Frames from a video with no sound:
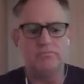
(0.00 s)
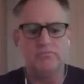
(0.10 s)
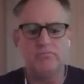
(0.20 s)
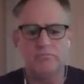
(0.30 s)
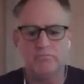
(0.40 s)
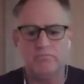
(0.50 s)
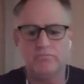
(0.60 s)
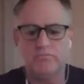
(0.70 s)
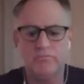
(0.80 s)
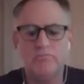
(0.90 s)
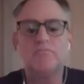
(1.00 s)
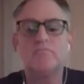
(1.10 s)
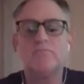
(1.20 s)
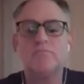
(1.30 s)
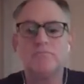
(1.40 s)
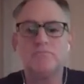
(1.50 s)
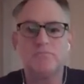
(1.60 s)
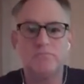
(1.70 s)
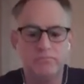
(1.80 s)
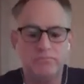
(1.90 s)

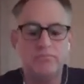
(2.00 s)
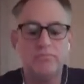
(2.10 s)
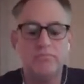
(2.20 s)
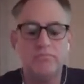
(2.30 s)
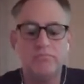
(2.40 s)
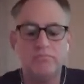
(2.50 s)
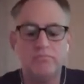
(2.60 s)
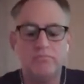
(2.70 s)
This person isn't speaking.